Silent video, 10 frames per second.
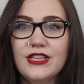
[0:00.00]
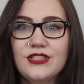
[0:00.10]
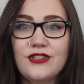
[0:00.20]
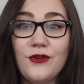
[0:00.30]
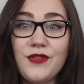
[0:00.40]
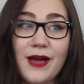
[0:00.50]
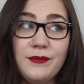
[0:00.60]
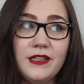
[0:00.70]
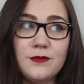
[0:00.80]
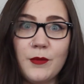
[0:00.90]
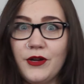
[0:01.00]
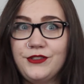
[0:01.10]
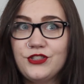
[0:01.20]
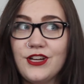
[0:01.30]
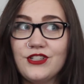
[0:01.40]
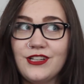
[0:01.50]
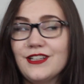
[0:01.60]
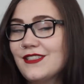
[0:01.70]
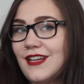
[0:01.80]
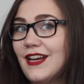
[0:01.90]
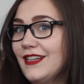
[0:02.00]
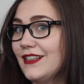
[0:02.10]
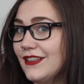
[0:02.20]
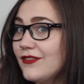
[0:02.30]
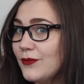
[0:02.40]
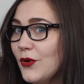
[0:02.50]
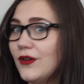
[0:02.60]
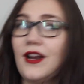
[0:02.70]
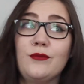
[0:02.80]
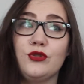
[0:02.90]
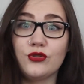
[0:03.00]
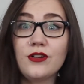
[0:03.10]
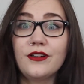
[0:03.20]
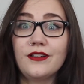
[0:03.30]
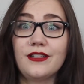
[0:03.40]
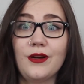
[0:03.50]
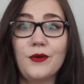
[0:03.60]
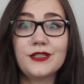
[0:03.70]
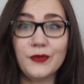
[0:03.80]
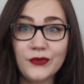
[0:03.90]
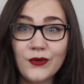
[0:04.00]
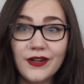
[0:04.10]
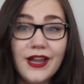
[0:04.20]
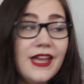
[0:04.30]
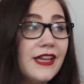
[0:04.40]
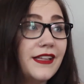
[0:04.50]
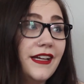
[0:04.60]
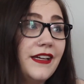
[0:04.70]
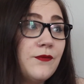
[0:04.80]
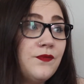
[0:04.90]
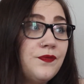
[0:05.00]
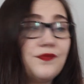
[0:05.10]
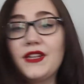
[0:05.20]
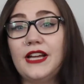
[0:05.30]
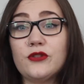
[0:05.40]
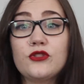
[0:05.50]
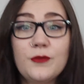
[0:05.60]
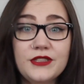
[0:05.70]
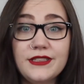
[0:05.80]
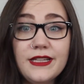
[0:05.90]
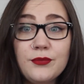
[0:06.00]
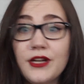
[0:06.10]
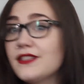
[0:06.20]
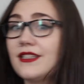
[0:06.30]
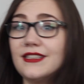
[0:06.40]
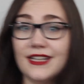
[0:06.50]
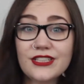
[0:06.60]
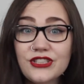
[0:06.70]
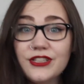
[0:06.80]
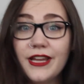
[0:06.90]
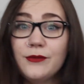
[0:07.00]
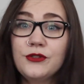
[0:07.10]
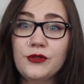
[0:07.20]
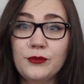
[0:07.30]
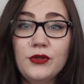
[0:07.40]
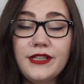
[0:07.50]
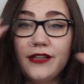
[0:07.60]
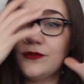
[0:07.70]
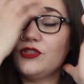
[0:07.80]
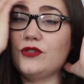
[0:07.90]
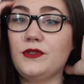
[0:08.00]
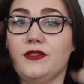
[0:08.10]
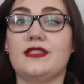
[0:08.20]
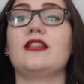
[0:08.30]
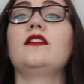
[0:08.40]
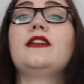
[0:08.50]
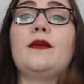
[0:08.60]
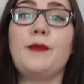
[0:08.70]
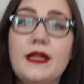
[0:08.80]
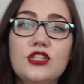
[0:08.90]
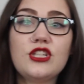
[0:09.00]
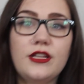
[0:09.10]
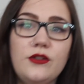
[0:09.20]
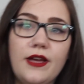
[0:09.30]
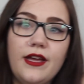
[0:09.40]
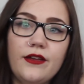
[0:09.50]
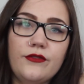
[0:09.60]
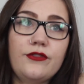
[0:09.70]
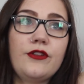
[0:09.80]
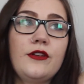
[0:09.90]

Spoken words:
So that means my body's changing because I can lift more. I'm stronger than I was before. Like I told you about the leg press. Yesterday we were doing pull downs, which is when you sit on like a bench and you have